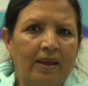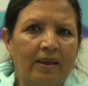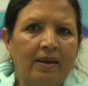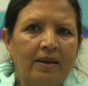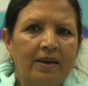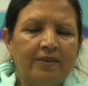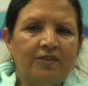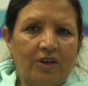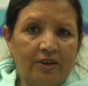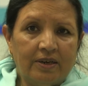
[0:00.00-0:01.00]
their
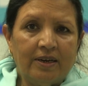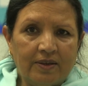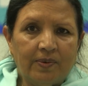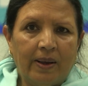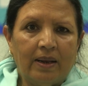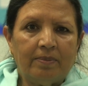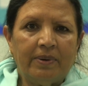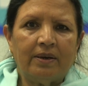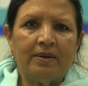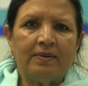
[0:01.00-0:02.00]
children as well
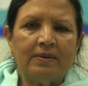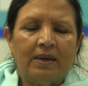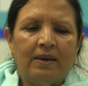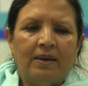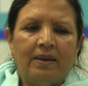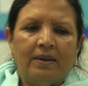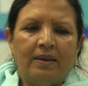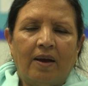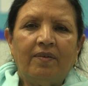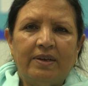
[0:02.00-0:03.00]
because
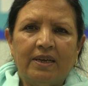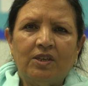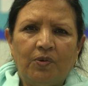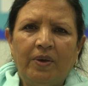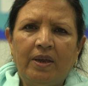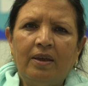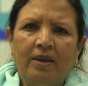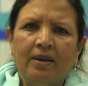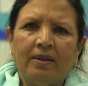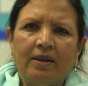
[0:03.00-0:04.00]
nowadays we
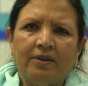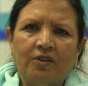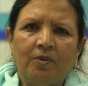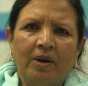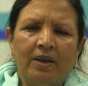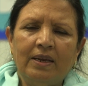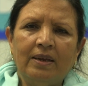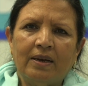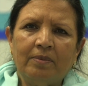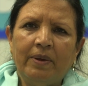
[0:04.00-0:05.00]
hear that Somali
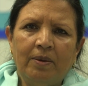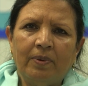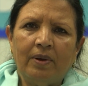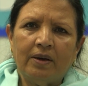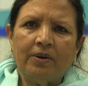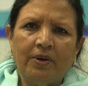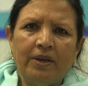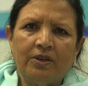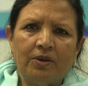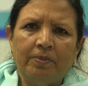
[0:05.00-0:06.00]
young people are
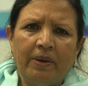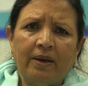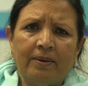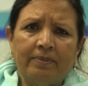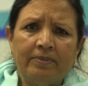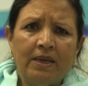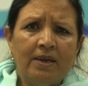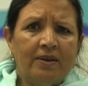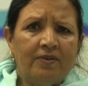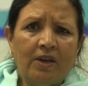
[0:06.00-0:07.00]
going to become
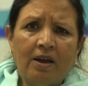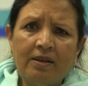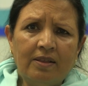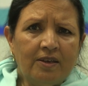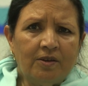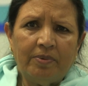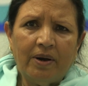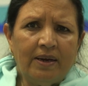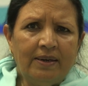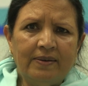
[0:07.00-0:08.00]
jihadist
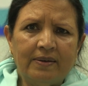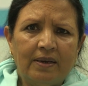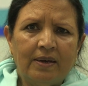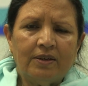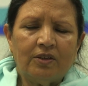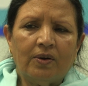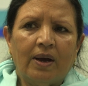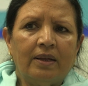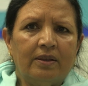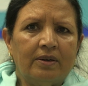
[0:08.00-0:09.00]
brides. So
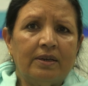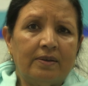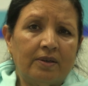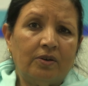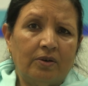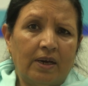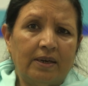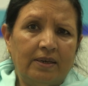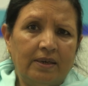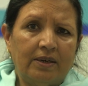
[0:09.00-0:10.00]
I thought it's a good
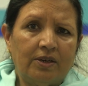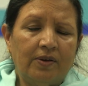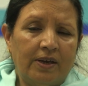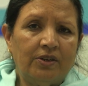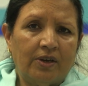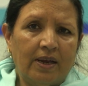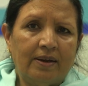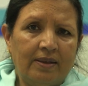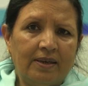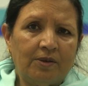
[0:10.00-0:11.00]
idea to
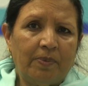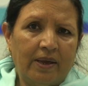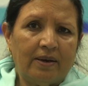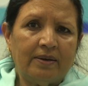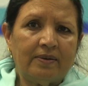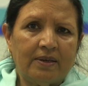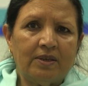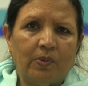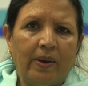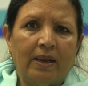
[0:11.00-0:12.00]
educate these parents
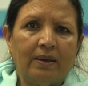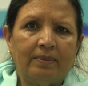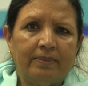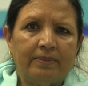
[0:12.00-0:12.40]
as well.